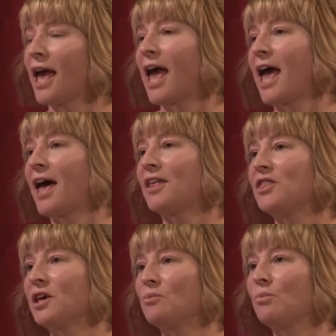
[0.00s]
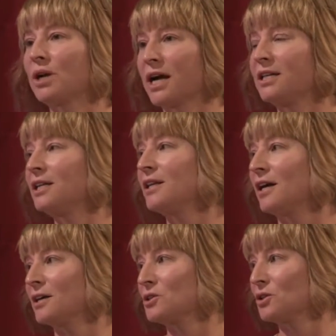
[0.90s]
And then when I need that
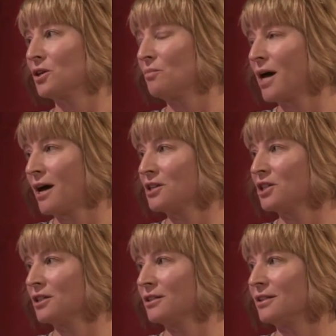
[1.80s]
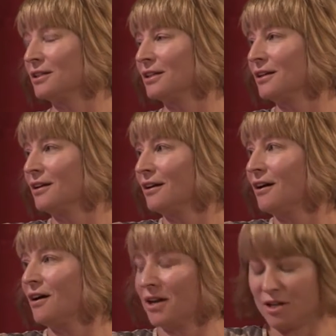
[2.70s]
extra compassion,
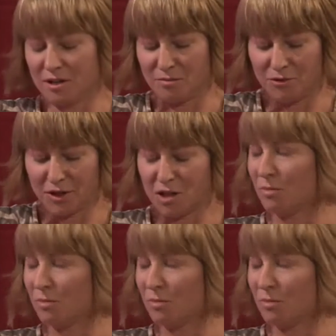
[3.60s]
I fill up my